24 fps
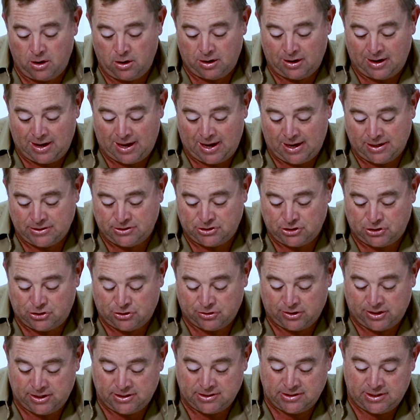larger
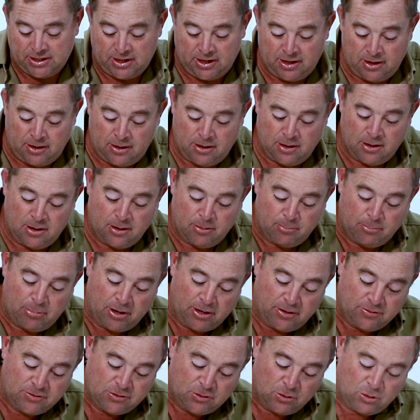trees here, but
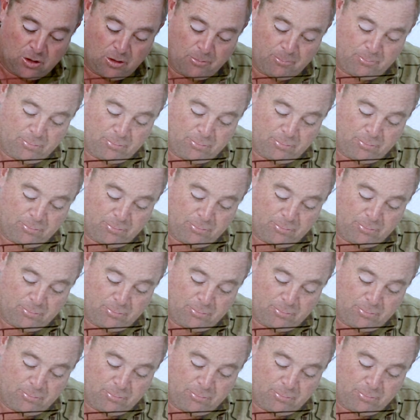you've still got